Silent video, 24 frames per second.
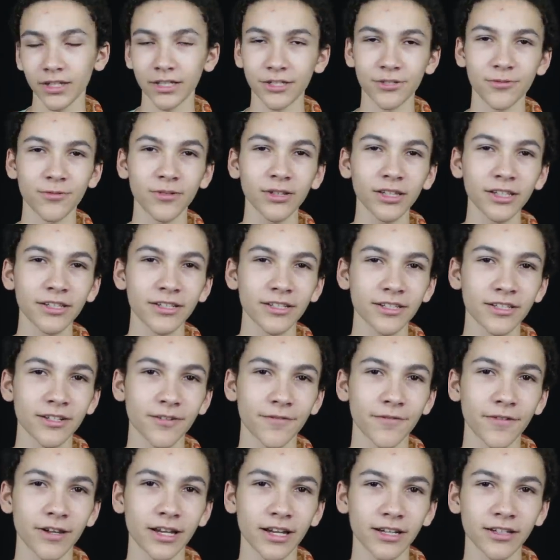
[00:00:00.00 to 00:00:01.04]
It's really just
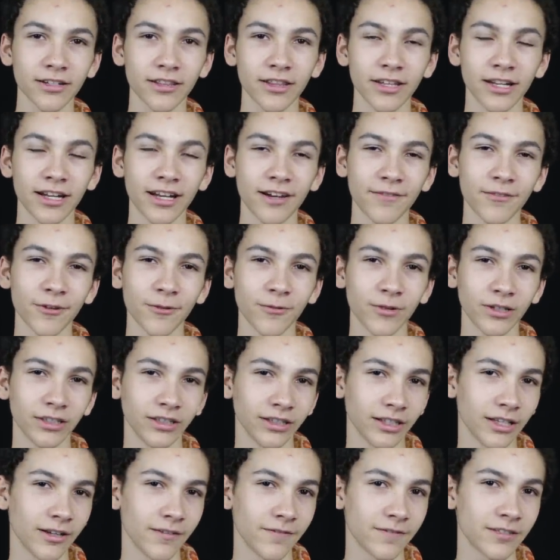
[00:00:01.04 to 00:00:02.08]
a fact that
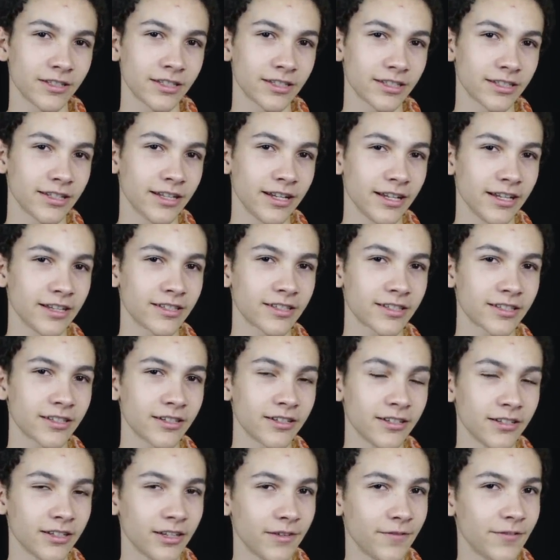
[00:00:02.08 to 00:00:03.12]
everyone loves snakes.
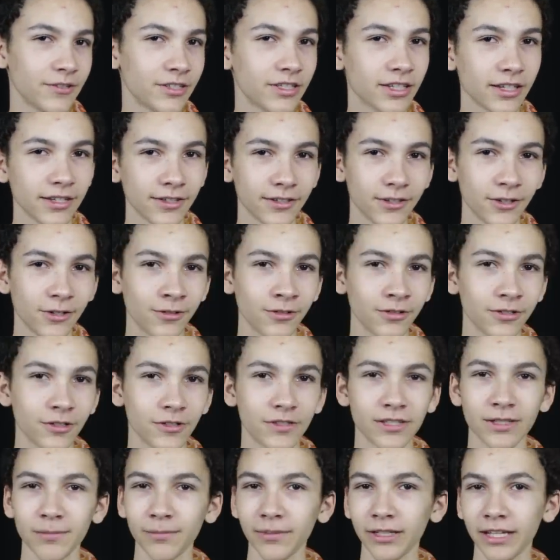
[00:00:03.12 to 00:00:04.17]
If you say you don't, you
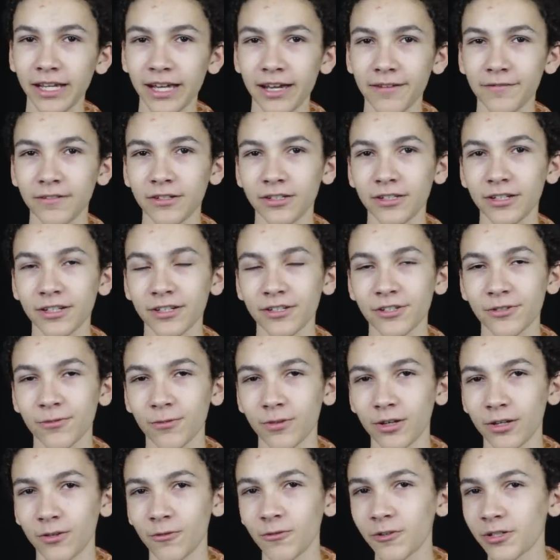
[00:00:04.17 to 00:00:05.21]
simply haven't touched
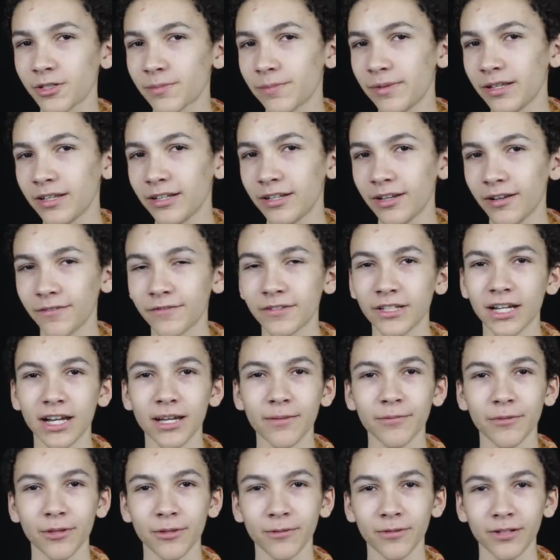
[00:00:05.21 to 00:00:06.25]
one or spent enough
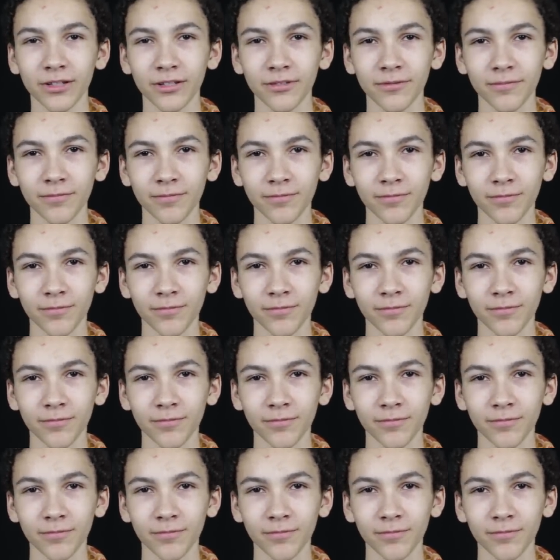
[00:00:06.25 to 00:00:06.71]
time with one.